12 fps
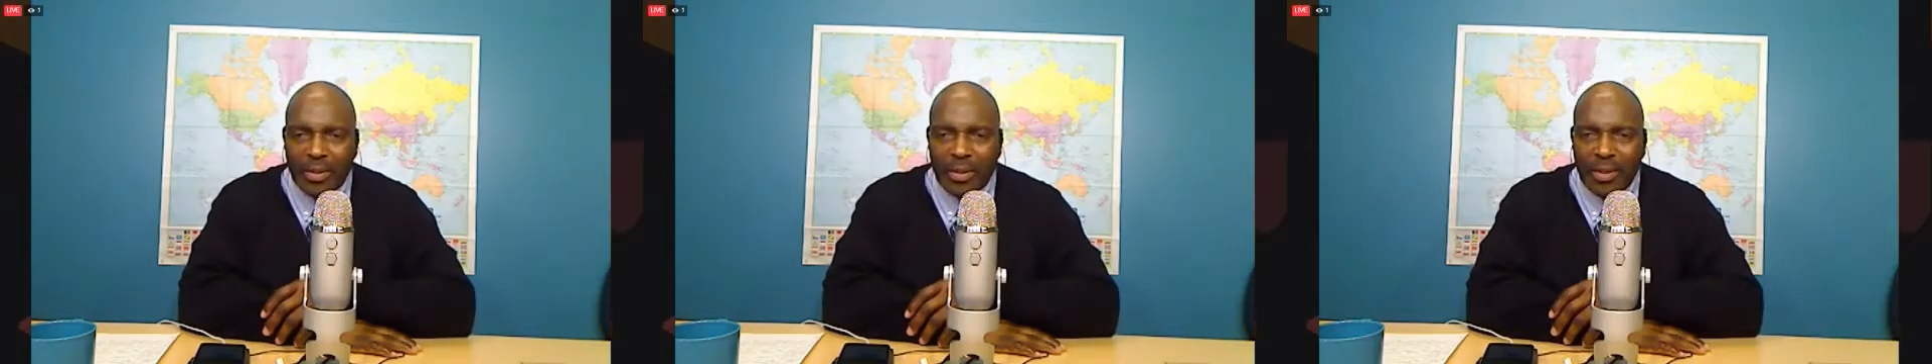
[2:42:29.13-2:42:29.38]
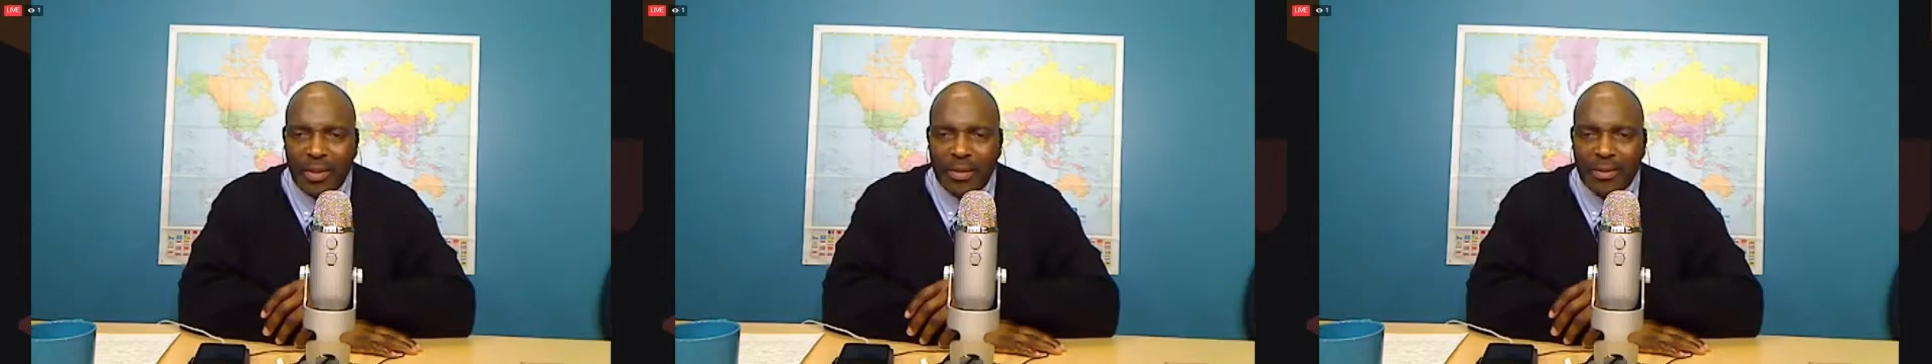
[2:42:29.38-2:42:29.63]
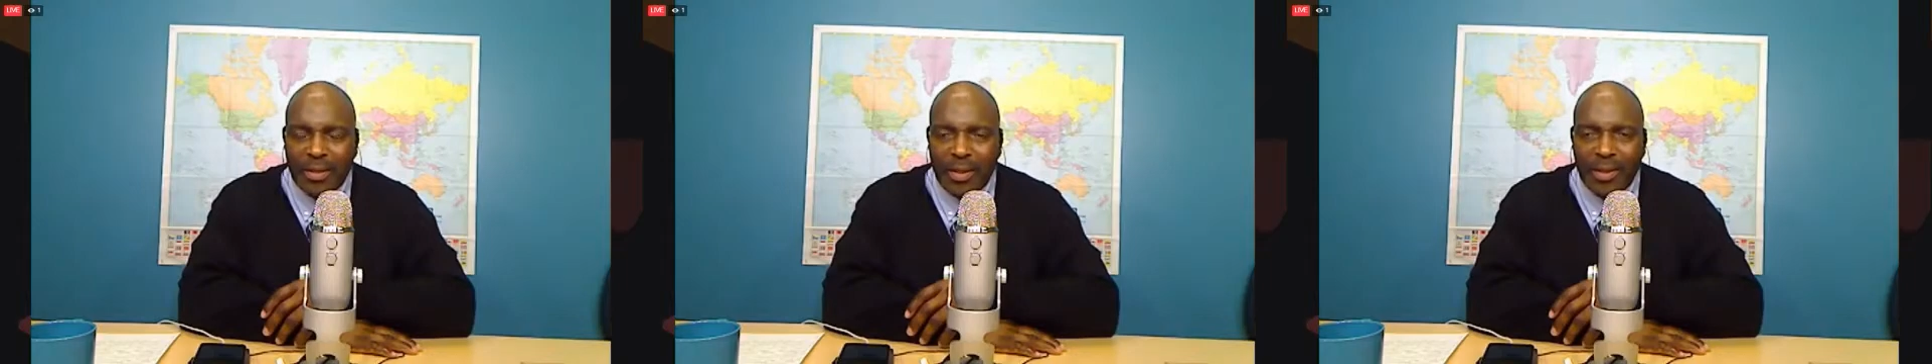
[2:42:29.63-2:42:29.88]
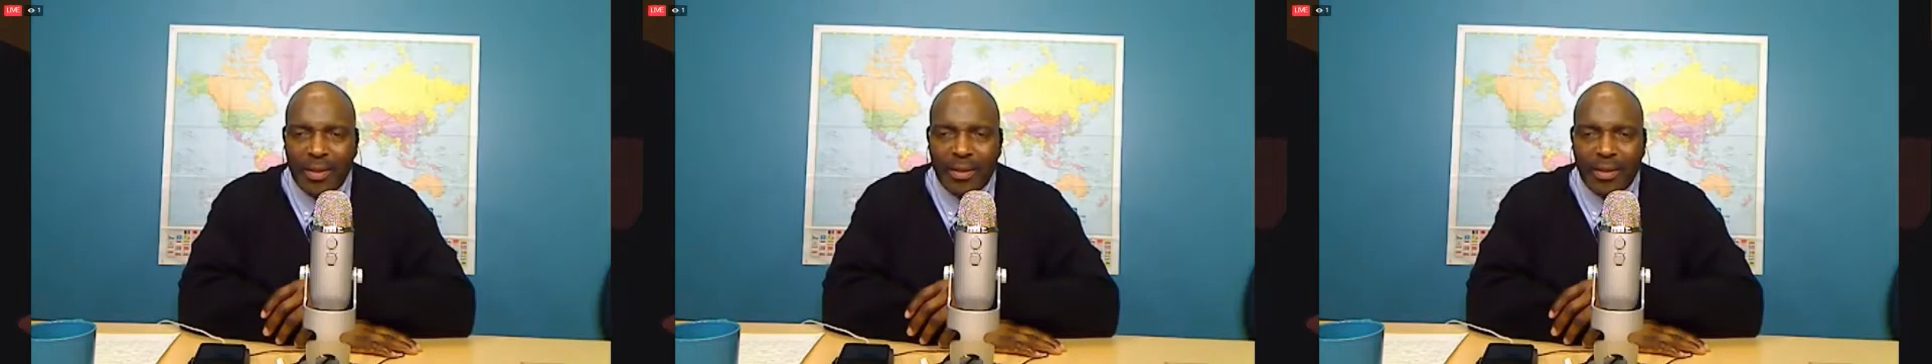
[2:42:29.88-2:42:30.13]
things
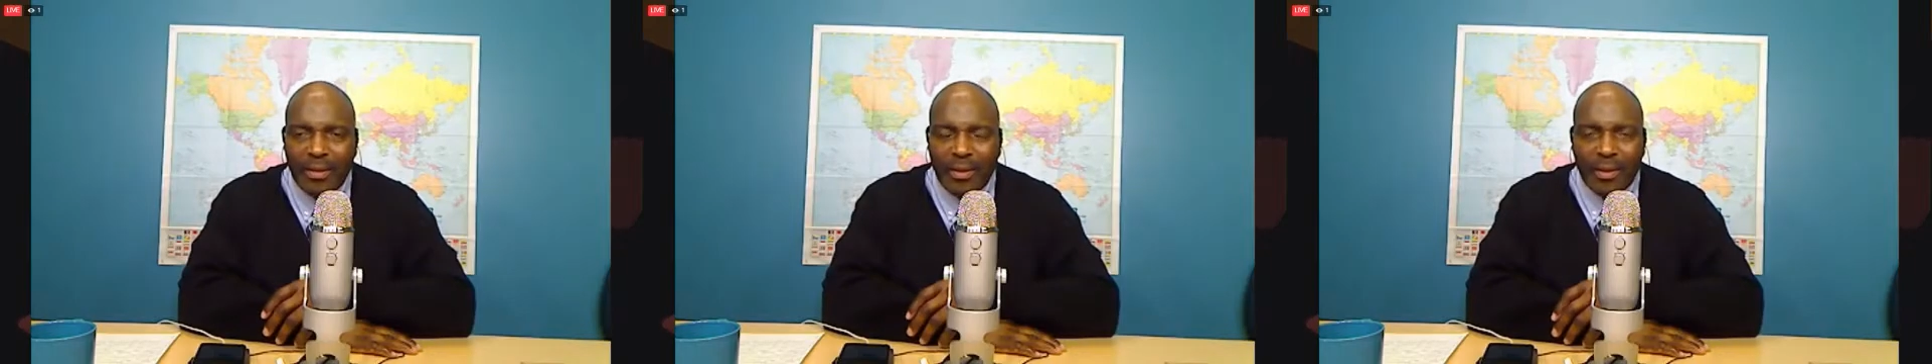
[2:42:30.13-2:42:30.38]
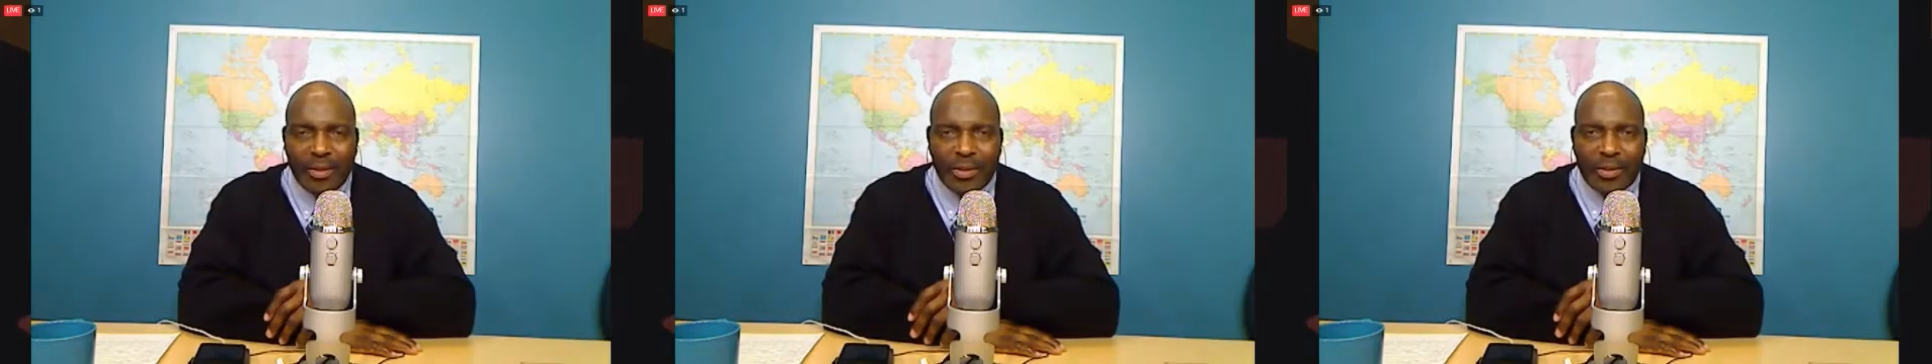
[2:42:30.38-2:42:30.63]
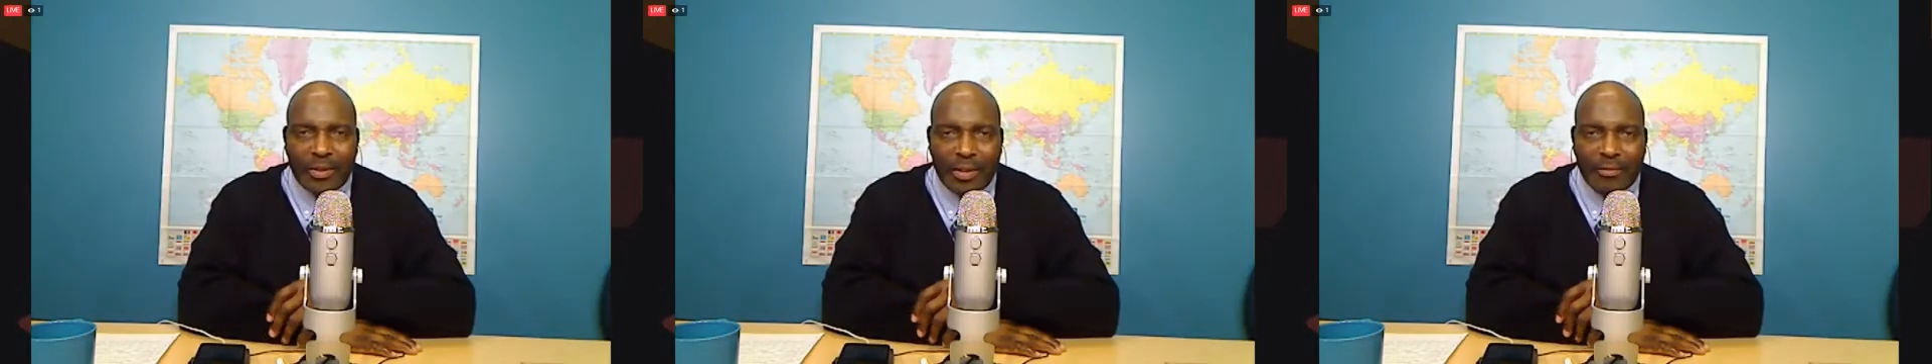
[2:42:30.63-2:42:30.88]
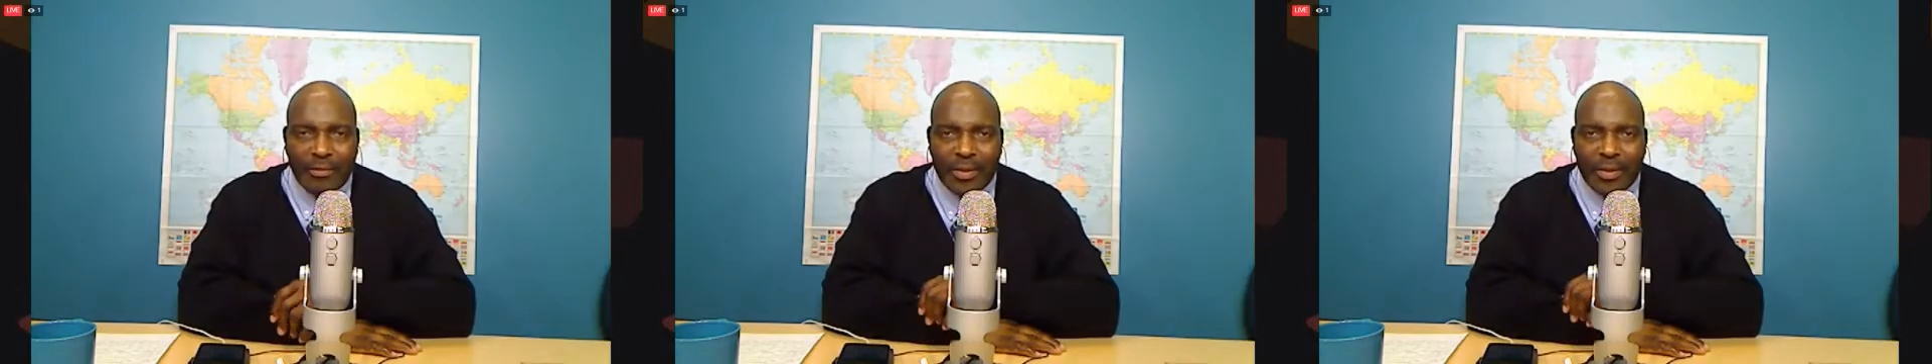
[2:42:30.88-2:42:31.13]
that are just
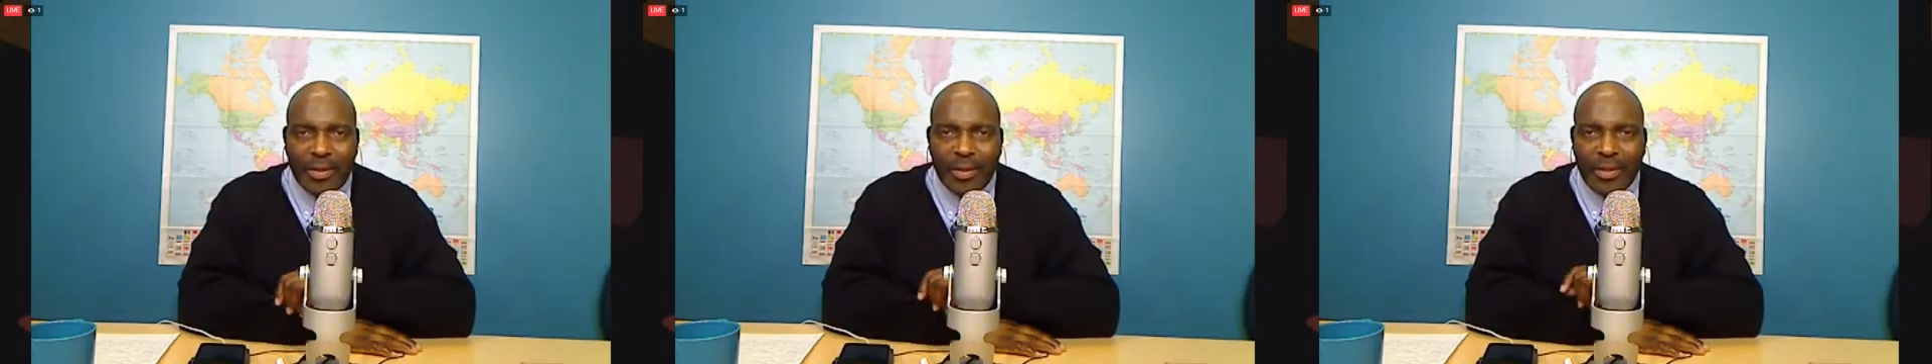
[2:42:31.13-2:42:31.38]
different.